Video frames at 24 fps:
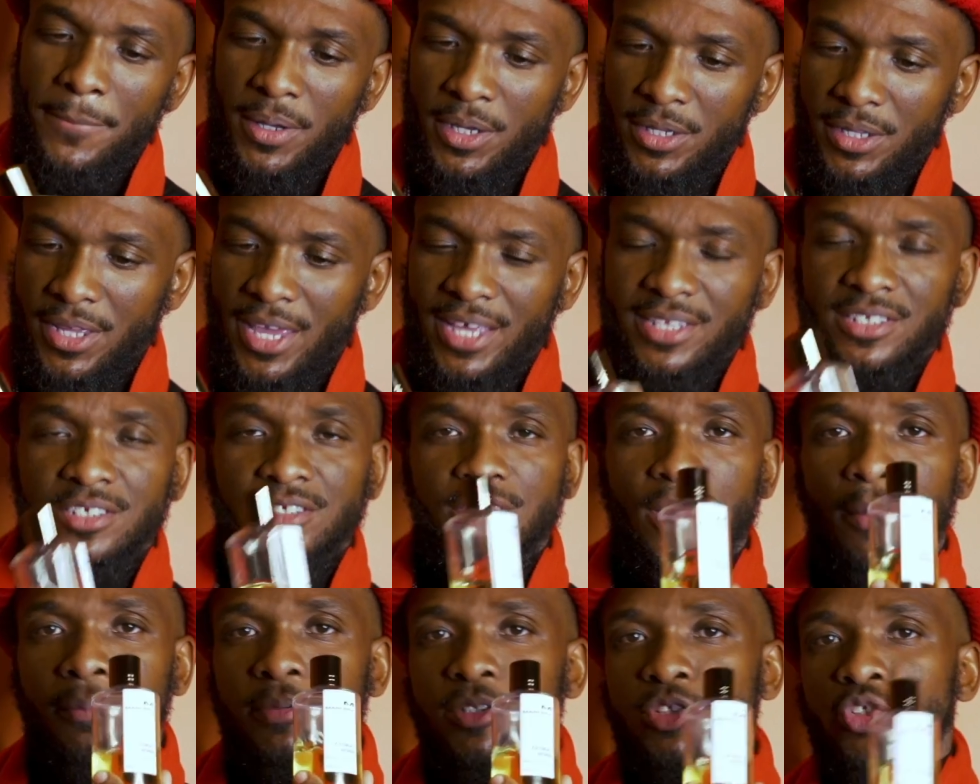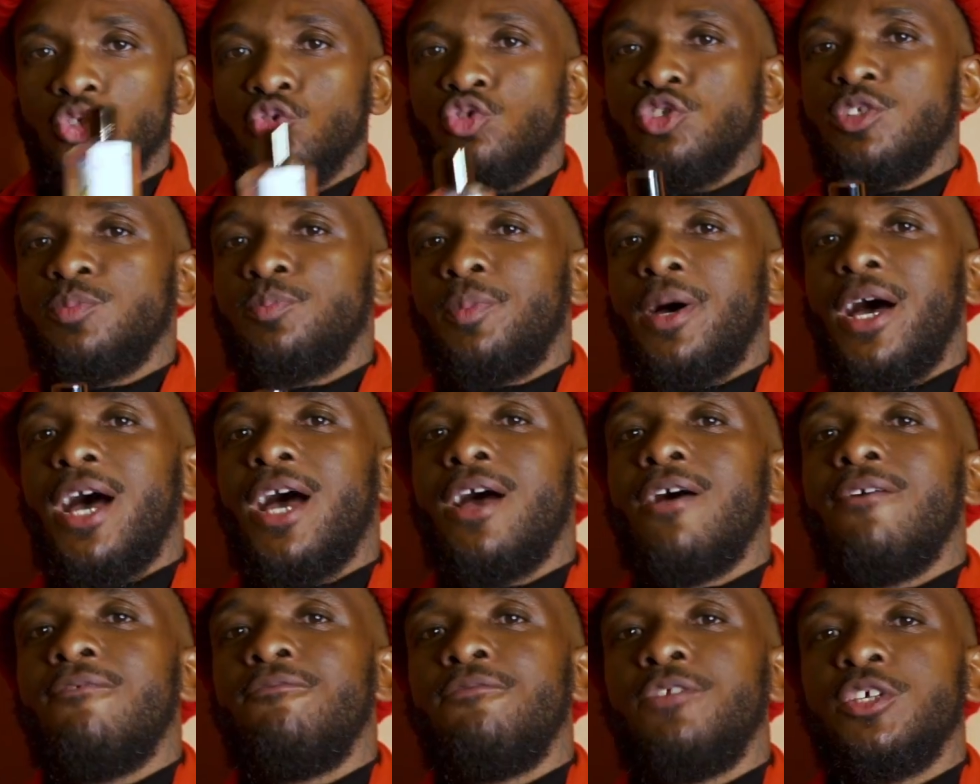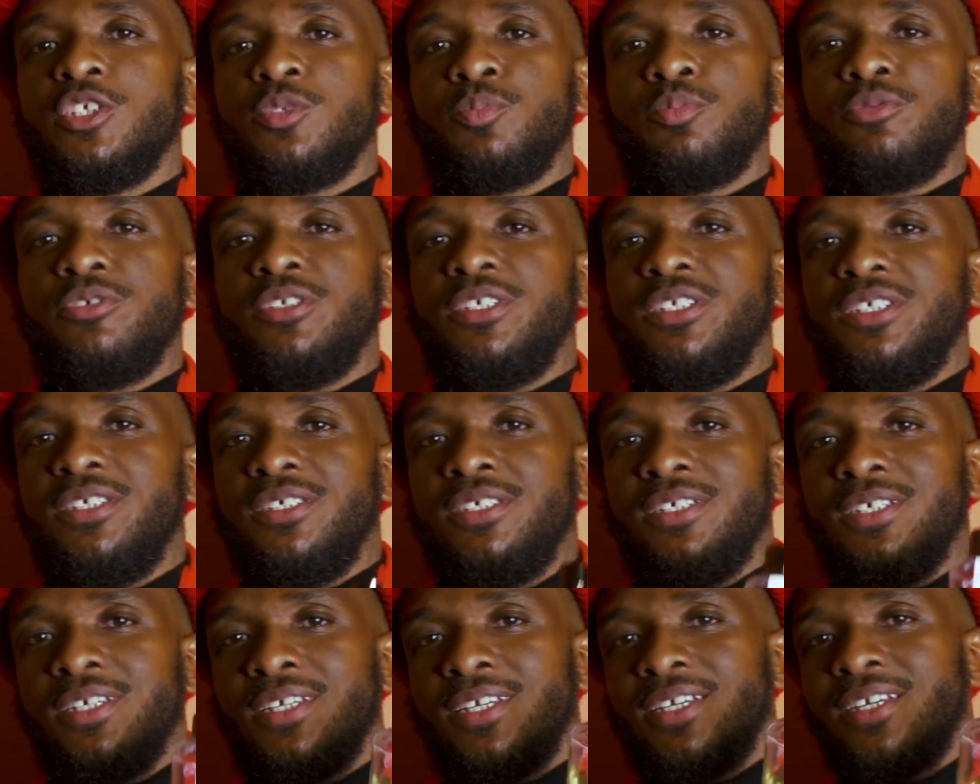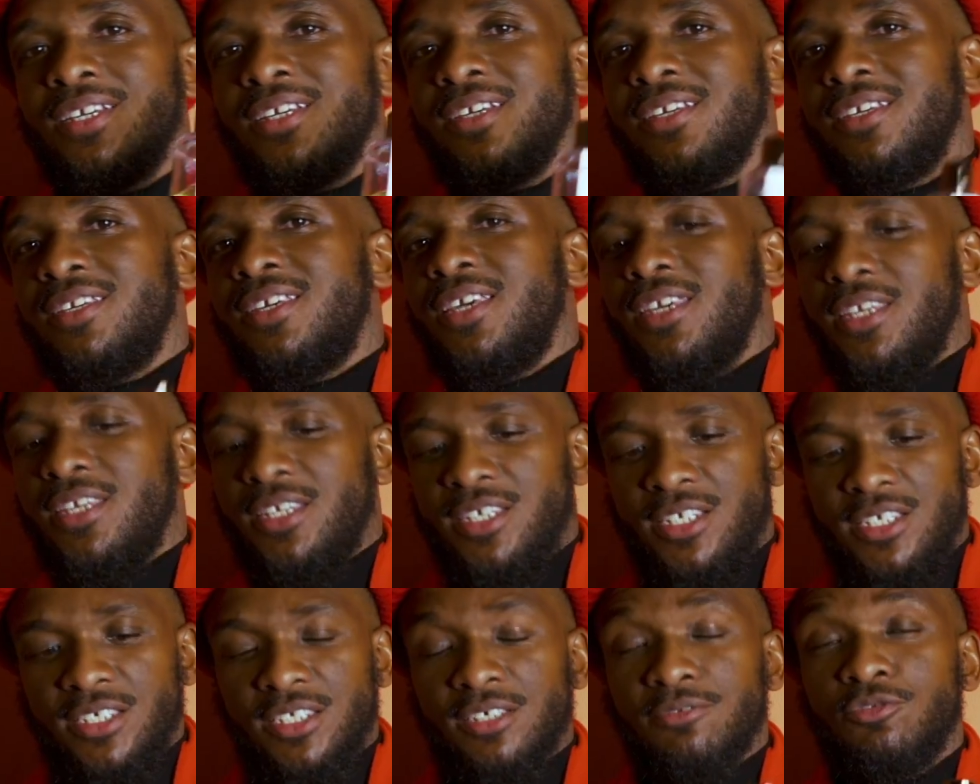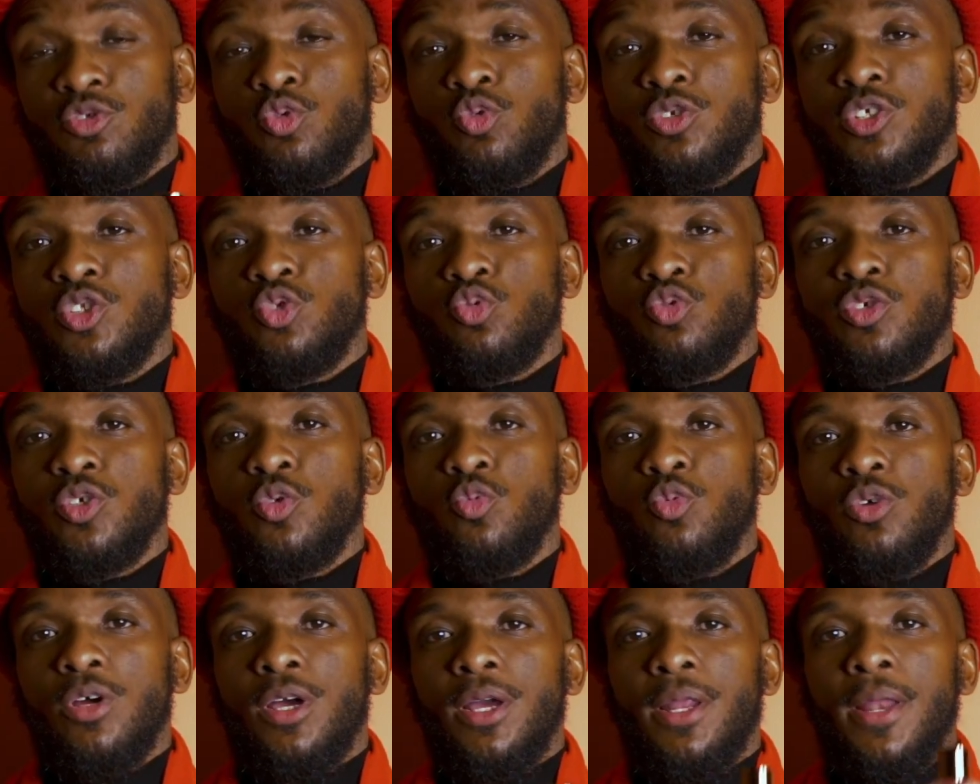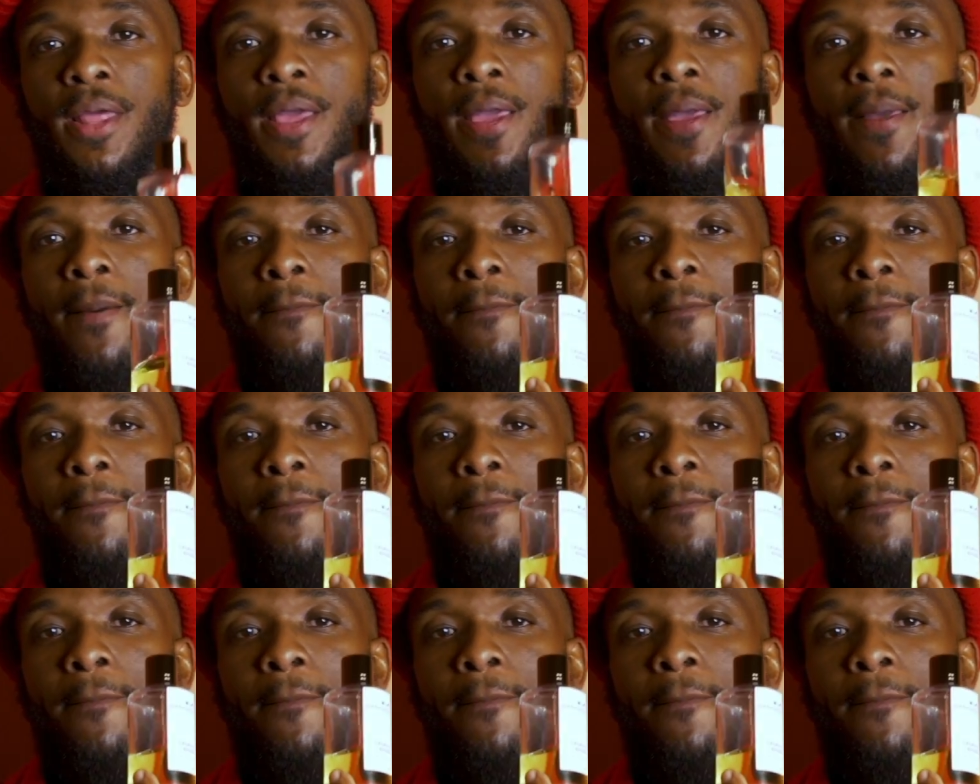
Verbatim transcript: But at the number two spot for Spring Kings of 2021